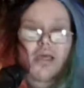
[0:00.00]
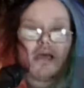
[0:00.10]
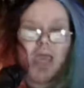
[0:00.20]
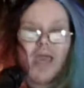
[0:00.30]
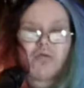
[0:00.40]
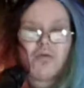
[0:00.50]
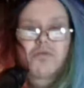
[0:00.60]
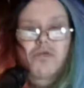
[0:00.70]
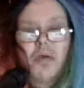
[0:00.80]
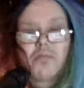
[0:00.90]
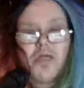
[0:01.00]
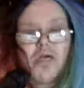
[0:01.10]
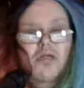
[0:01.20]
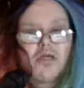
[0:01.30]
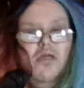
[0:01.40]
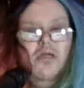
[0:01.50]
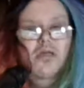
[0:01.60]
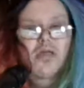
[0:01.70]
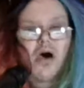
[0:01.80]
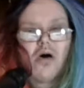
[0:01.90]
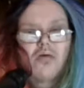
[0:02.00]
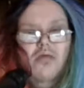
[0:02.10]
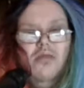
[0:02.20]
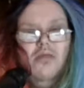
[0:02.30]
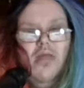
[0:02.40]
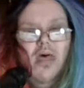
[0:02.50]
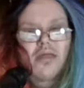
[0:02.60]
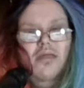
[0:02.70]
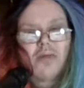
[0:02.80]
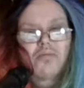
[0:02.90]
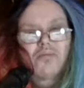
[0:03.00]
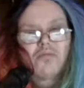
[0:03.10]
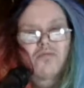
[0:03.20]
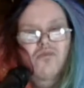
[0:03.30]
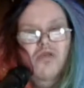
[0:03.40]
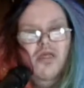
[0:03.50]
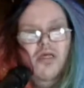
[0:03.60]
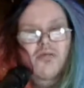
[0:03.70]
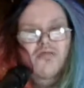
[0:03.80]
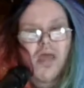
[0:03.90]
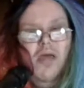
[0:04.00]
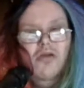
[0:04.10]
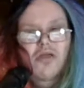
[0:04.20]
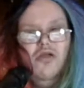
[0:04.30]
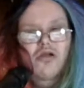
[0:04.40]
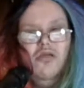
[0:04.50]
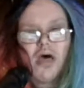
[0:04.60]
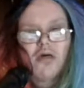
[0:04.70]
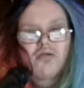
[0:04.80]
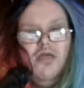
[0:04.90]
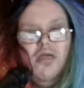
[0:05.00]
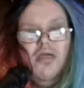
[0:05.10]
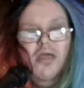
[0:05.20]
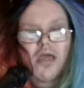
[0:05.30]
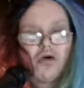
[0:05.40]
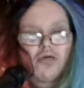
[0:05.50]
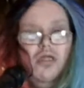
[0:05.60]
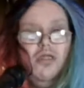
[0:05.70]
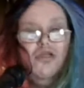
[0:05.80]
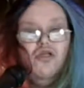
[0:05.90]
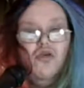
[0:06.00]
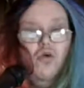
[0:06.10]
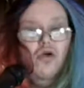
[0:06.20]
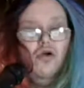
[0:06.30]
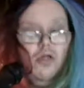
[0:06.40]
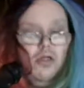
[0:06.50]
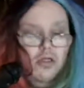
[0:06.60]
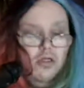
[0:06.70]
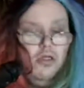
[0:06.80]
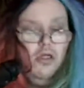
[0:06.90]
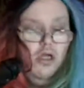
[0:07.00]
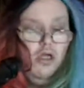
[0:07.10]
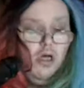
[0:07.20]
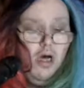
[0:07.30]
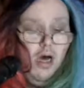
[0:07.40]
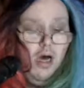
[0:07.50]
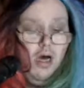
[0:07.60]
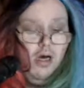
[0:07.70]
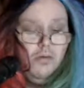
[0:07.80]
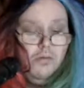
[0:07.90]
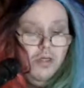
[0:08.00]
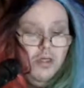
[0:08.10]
gave him something to that was his family turns out was like a kilt of the sword. Um,